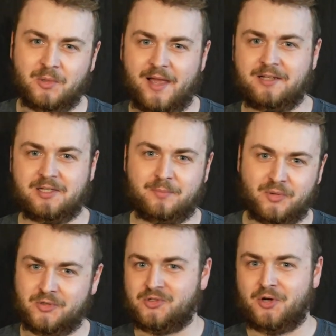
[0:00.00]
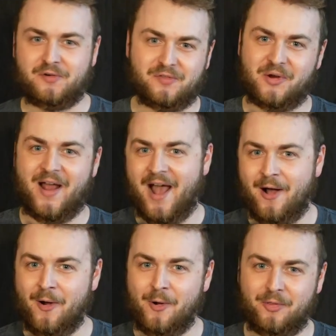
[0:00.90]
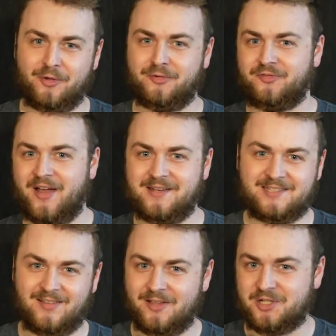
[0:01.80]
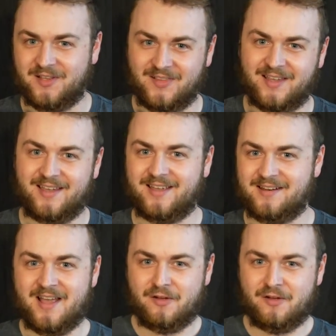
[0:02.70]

like to preserve their health or fight diligently and